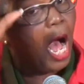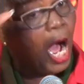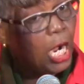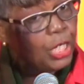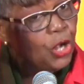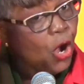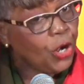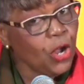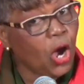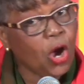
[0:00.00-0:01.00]
I
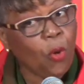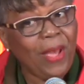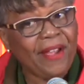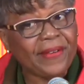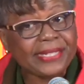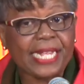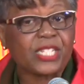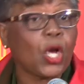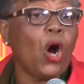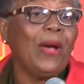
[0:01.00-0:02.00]
don't know where it
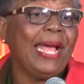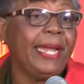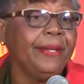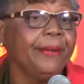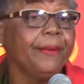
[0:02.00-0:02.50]
is going.